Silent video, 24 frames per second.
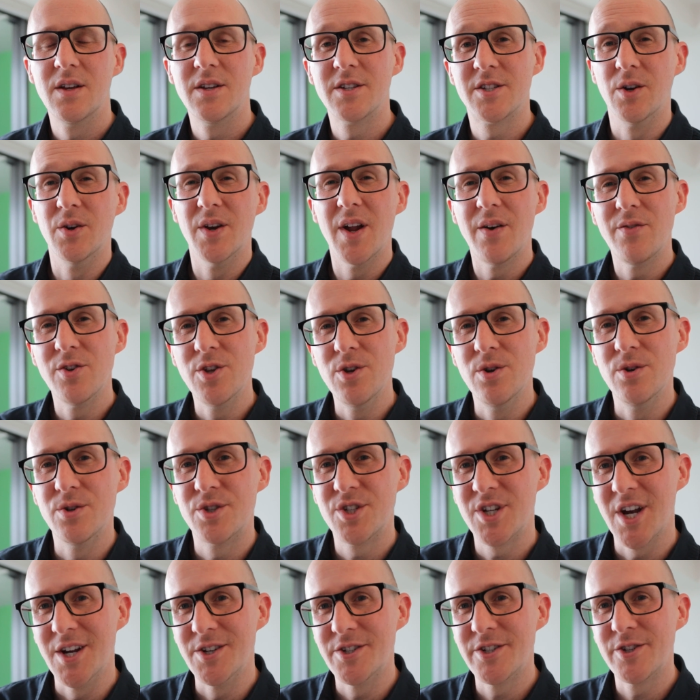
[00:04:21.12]
So in other
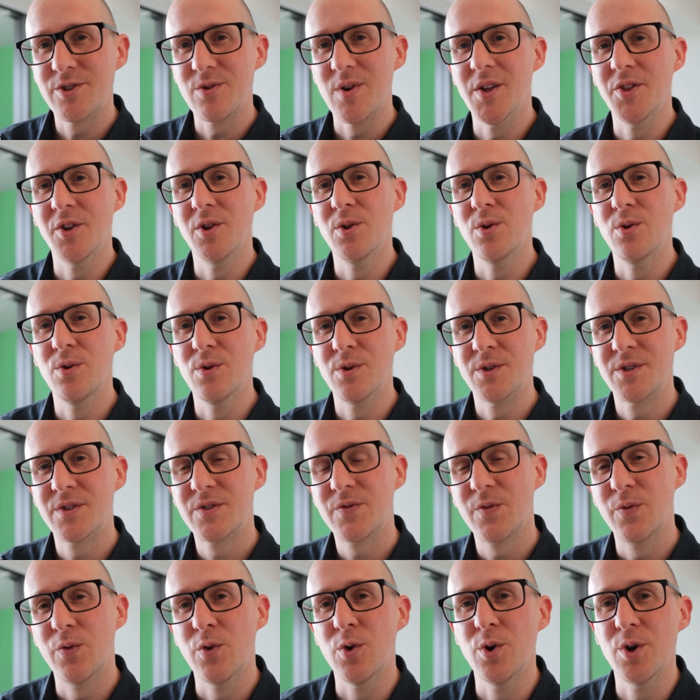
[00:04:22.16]
news, changes around the
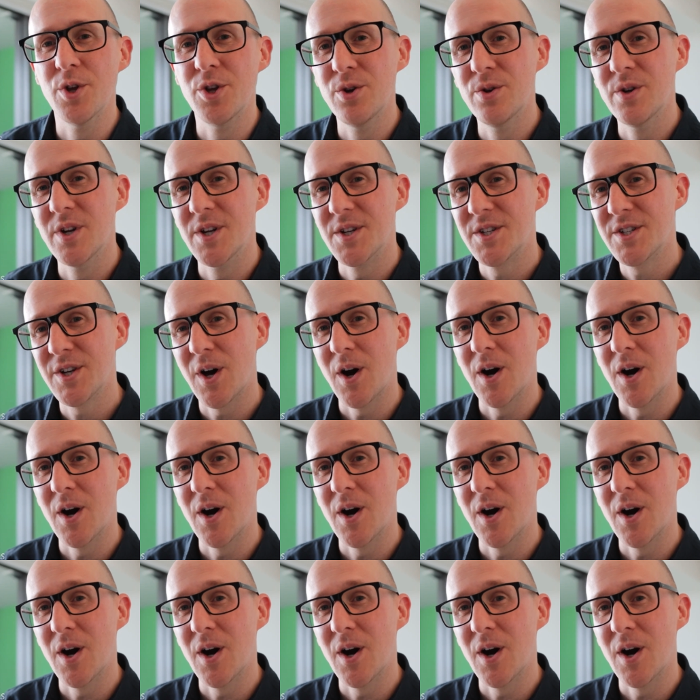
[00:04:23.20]
laws for unit